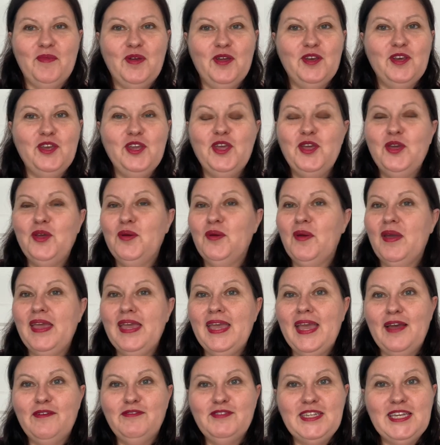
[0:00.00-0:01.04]
new
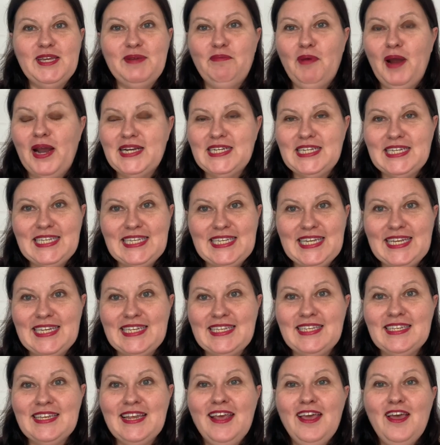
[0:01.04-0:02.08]
EFT
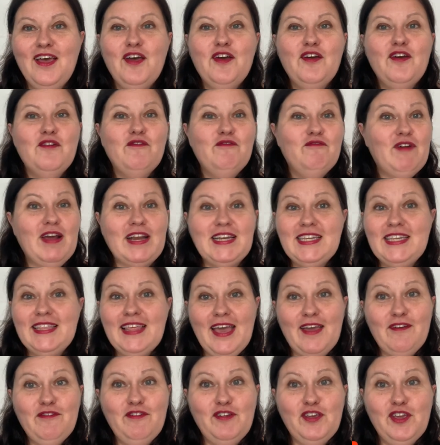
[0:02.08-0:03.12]
practices ready
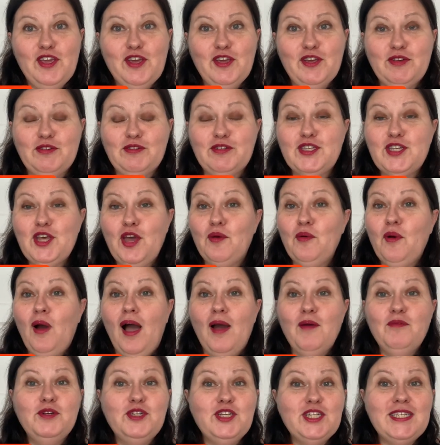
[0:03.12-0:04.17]
there for you. So
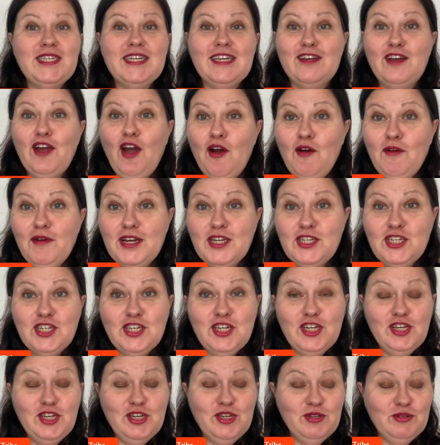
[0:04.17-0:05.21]
I would just encourage
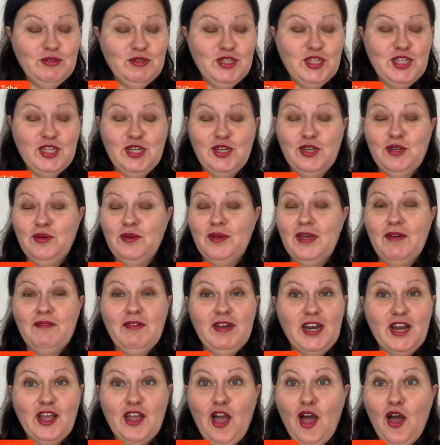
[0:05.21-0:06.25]
you to give
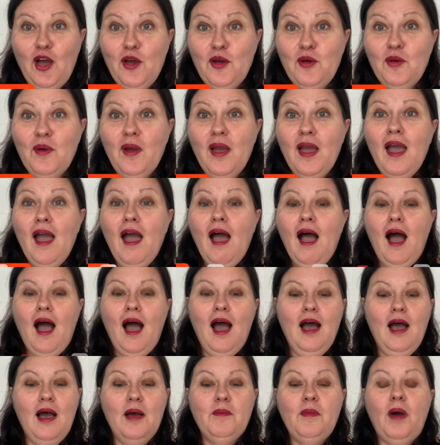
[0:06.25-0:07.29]
it a go.
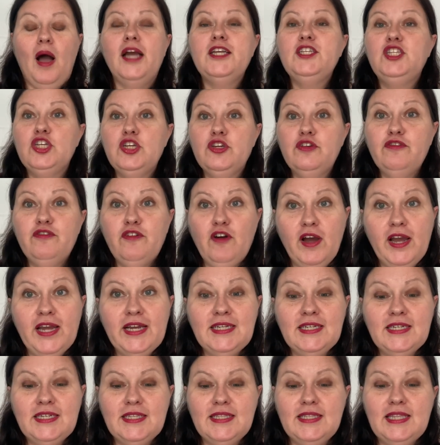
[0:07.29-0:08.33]
I do
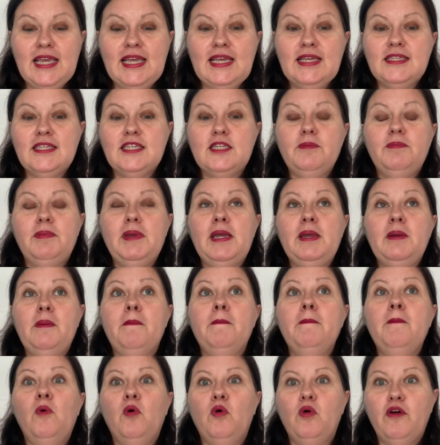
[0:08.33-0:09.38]
find things to be
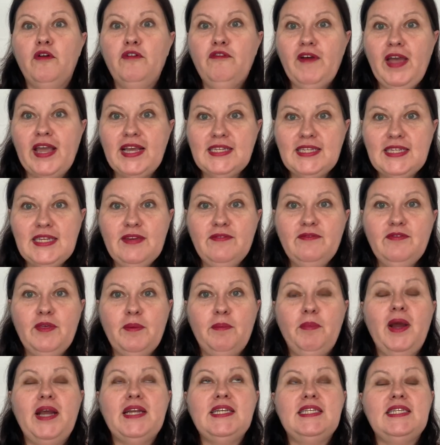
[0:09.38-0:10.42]
more effective, the
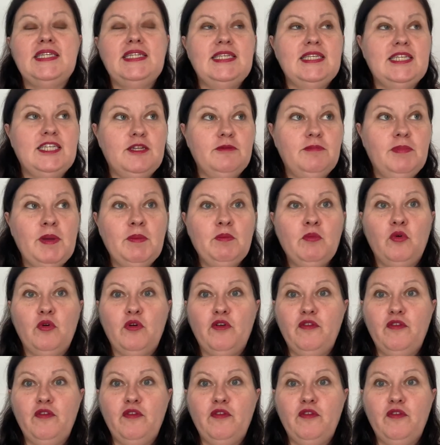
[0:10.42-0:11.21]
practices to be more